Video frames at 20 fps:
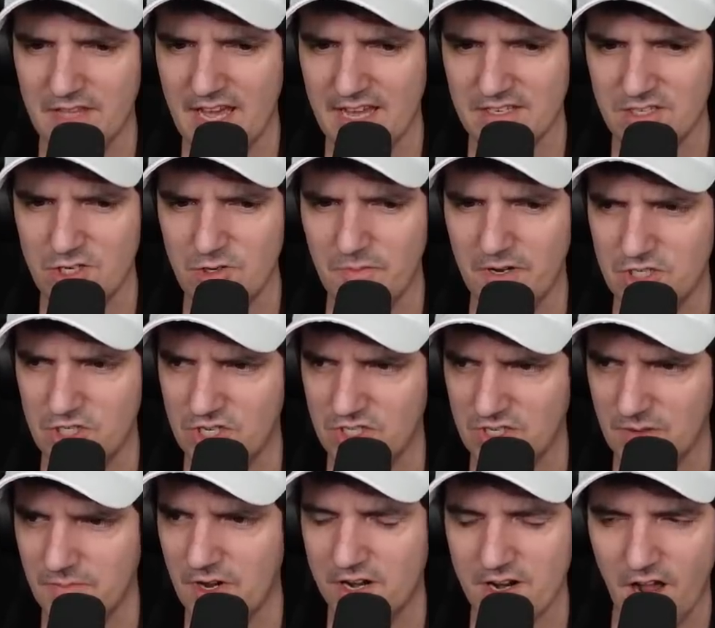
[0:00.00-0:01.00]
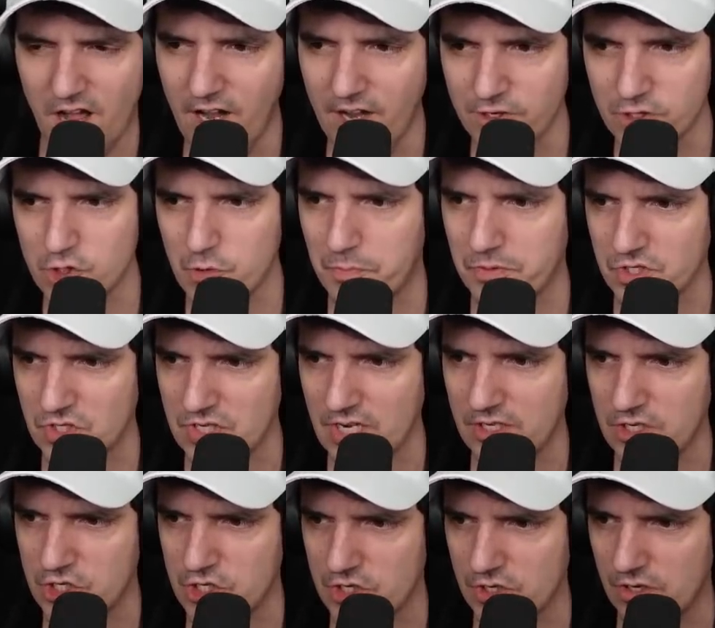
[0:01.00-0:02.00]
that too much because I'm not
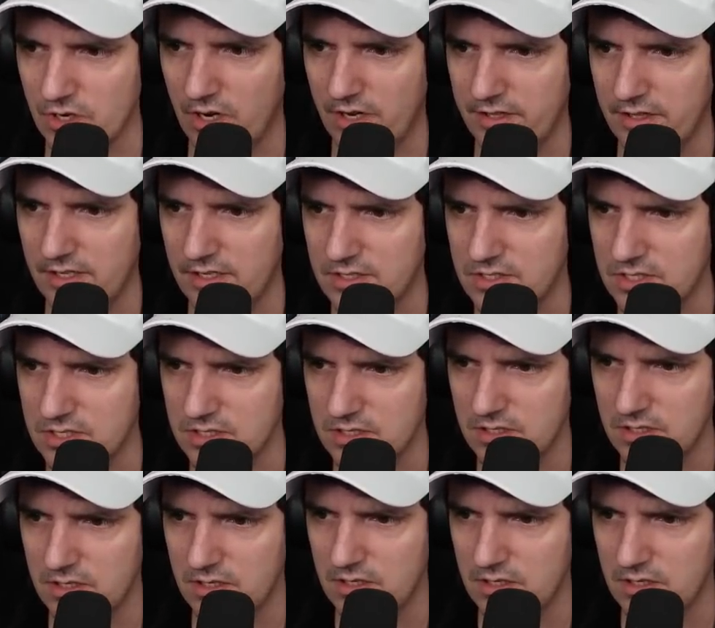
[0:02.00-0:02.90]
100% sure on this.